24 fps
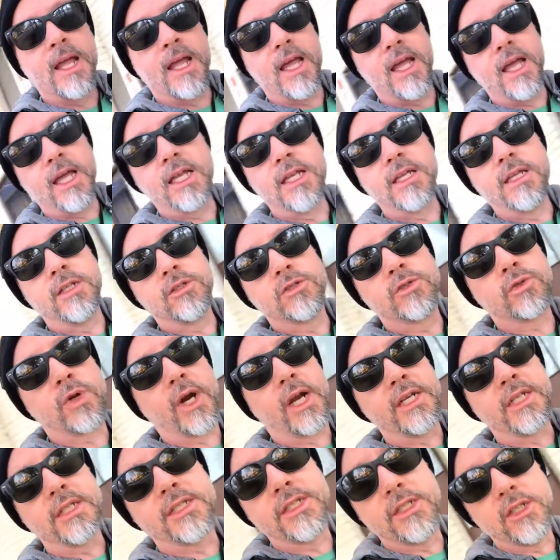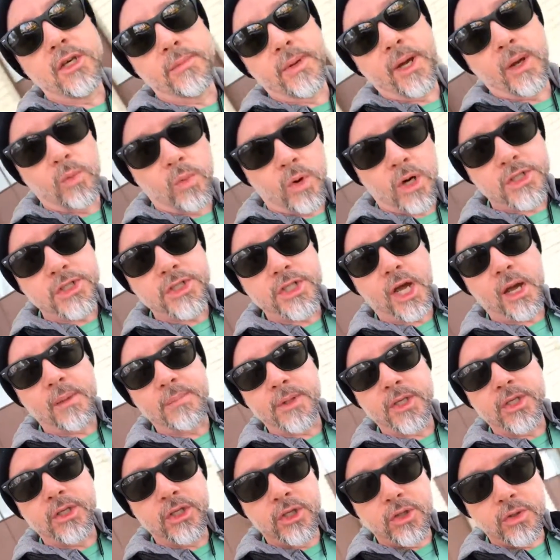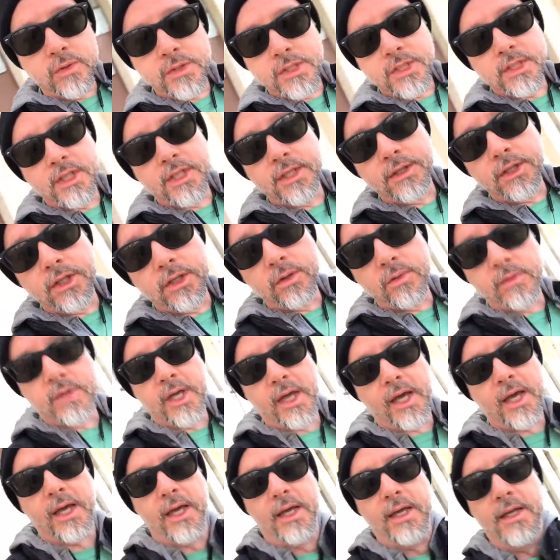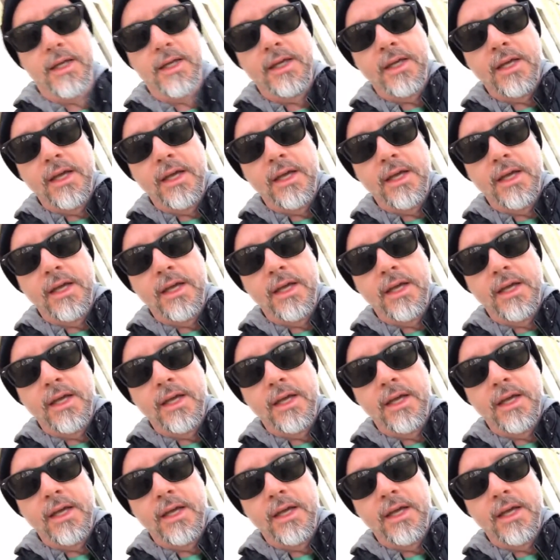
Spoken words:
and tried to steal my workshop and use it in the UK.